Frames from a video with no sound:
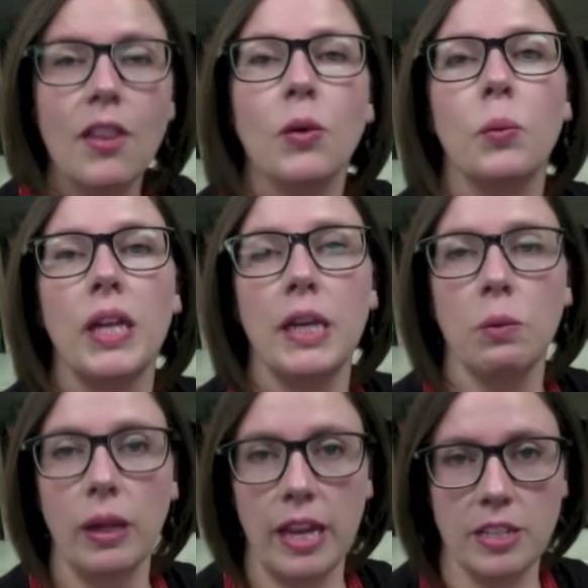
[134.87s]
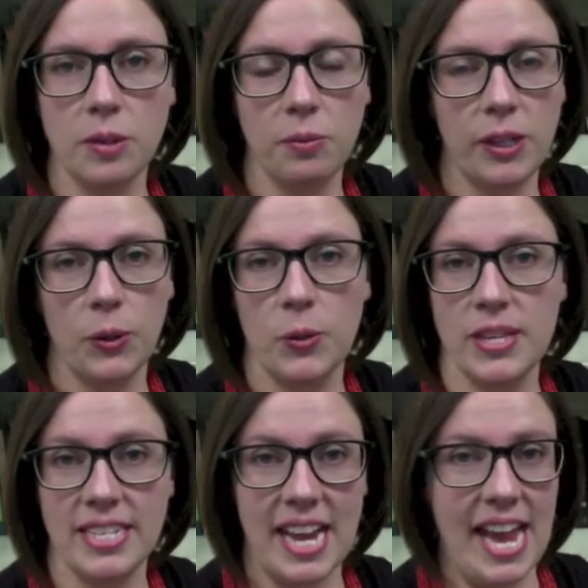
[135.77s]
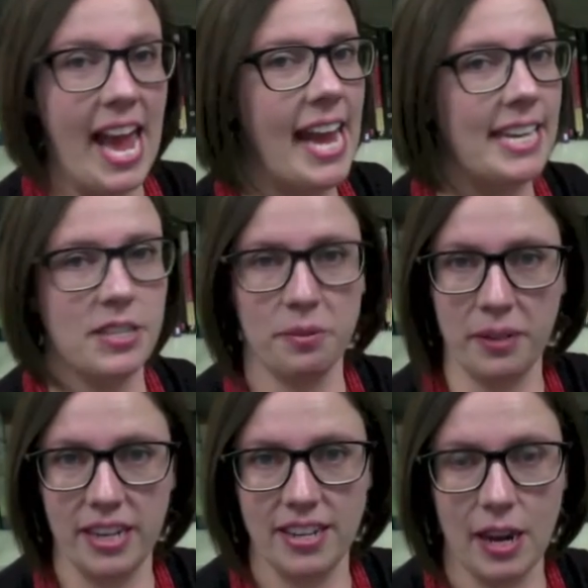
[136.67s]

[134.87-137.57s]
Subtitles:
the really reluctant reader who says, I hate to read.